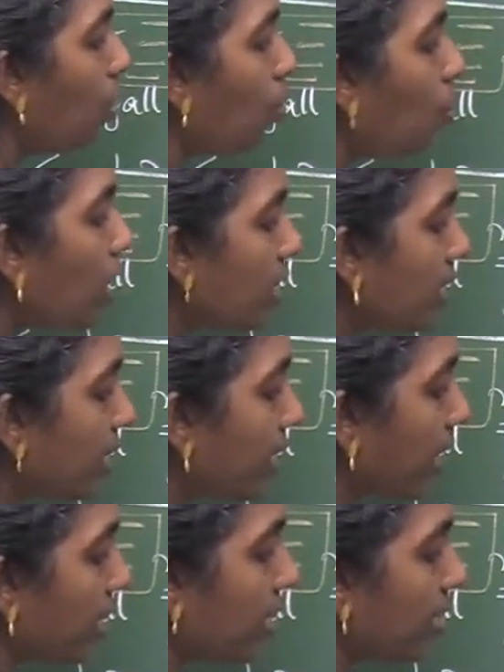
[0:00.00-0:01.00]
One
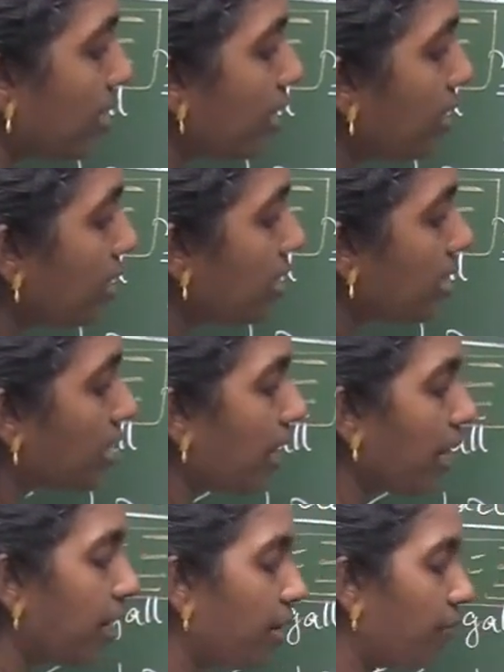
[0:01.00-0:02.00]
strand, single
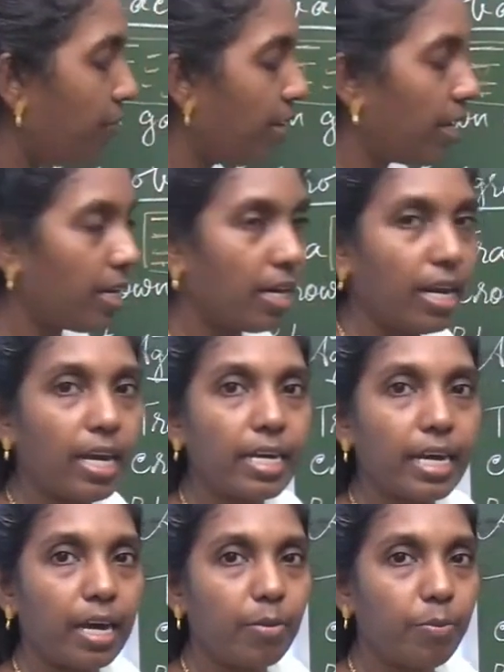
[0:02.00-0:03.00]
strand of DNA
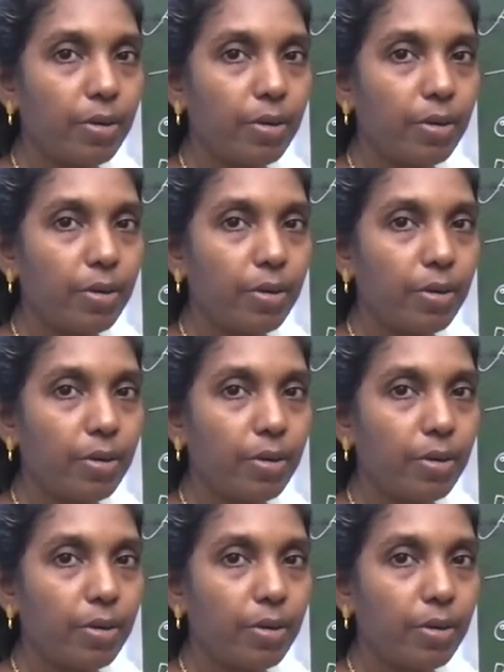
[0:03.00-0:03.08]
can